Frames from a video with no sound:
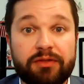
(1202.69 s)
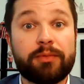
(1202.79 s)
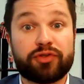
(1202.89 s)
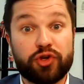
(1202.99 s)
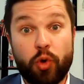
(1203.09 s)
It's
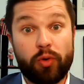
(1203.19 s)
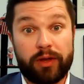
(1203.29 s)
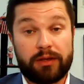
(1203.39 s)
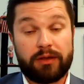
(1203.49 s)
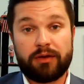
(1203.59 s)
almost
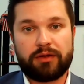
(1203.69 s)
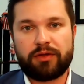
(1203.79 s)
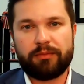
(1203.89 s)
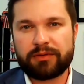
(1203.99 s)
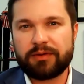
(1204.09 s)
annoying.
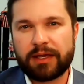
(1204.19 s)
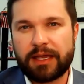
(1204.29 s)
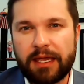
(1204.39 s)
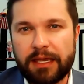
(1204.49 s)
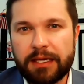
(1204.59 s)
It's almost
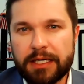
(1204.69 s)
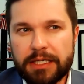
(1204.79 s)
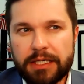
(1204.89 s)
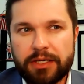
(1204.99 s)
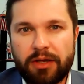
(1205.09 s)
like, hey,
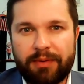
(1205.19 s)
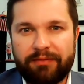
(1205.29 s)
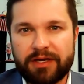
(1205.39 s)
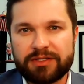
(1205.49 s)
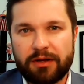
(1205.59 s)
I'm
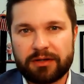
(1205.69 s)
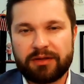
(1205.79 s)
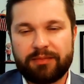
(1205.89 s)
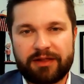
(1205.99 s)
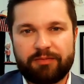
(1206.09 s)
having to talk
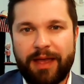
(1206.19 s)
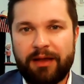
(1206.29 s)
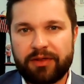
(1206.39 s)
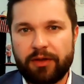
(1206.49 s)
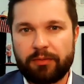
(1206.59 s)
to my
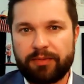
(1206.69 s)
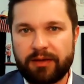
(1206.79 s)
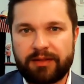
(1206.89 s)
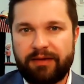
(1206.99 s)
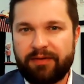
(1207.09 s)
spouse here
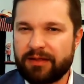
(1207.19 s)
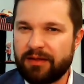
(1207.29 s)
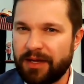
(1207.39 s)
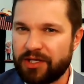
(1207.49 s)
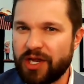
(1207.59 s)
because I haven't had
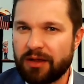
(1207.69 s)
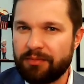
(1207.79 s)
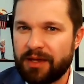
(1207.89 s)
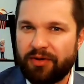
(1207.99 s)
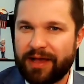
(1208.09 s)
somebody check
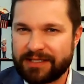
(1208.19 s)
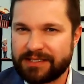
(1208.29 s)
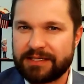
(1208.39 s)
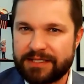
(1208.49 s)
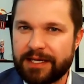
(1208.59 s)
on me in the
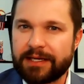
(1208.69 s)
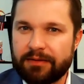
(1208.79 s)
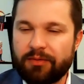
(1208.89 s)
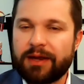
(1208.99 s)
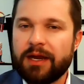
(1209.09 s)
last 10
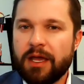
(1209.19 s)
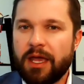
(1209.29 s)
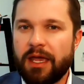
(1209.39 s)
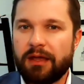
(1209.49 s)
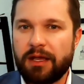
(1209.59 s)
seconds, right?
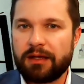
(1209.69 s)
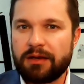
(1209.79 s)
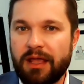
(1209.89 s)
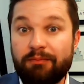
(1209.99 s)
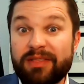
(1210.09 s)

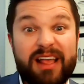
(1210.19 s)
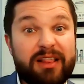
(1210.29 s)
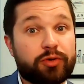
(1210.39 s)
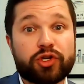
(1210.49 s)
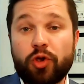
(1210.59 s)
And but
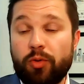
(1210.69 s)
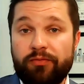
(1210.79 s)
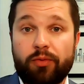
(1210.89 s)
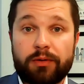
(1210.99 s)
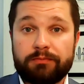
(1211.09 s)
that's what you're
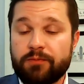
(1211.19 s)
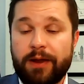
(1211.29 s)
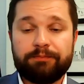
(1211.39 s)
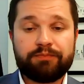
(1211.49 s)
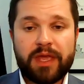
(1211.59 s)
going for,
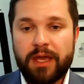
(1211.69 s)
right?